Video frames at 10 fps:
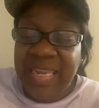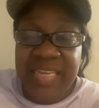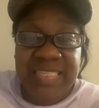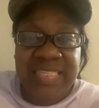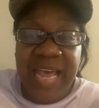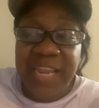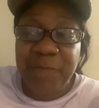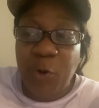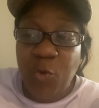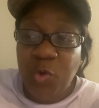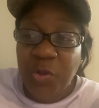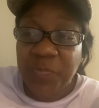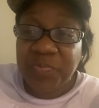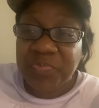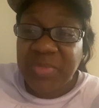insightful,
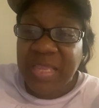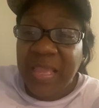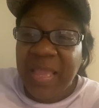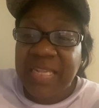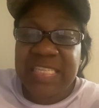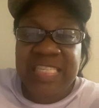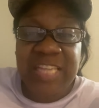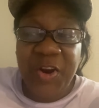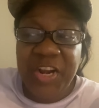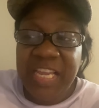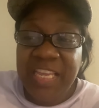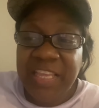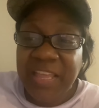discerning,